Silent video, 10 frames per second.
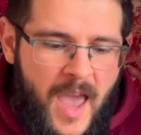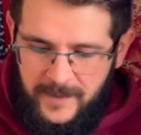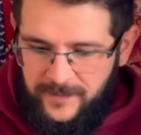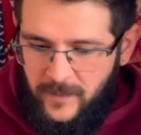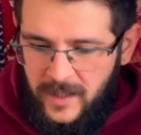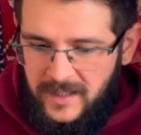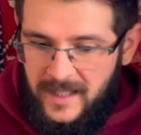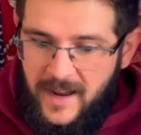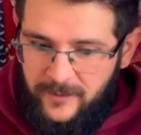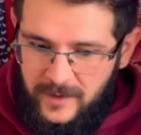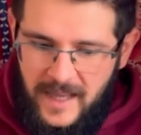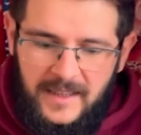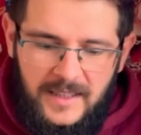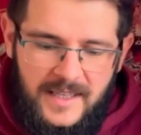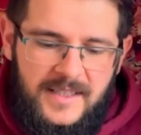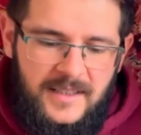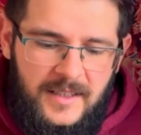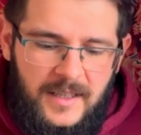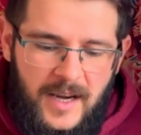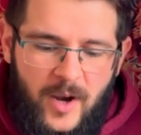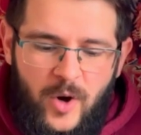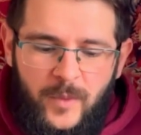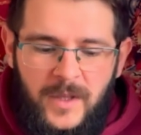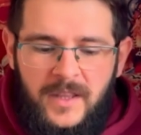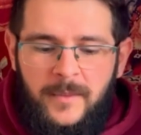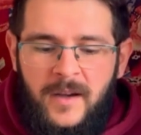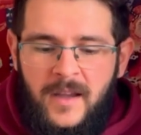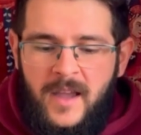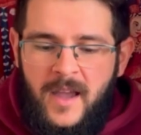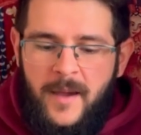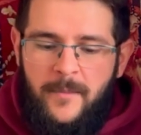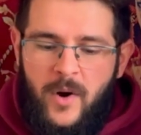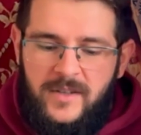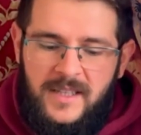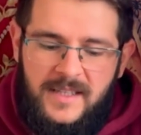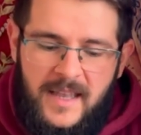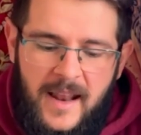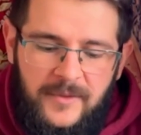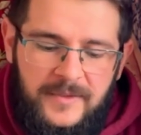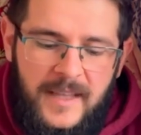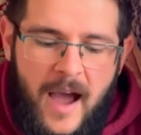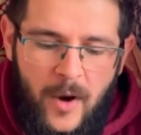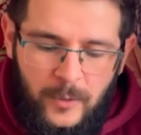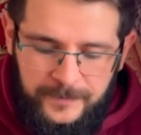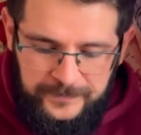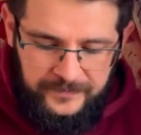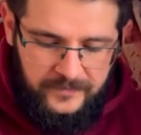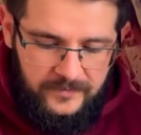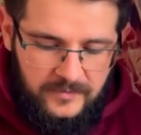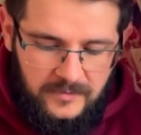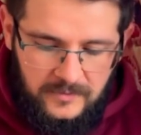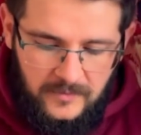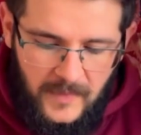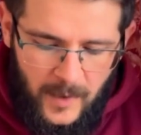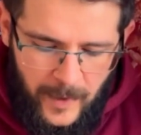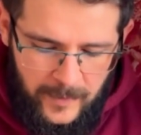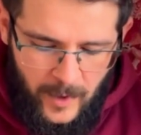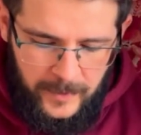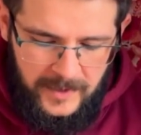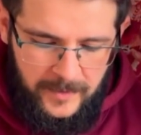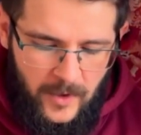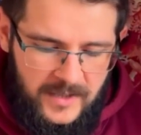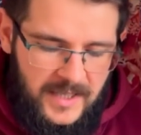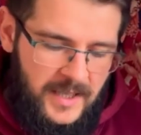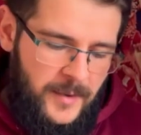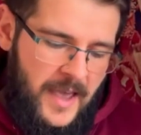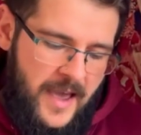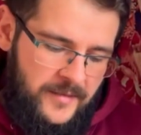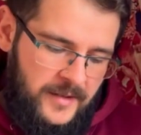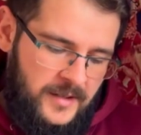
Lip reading: But enough with that. Let's crack on with the box itself. Now, when we open the box, here we have a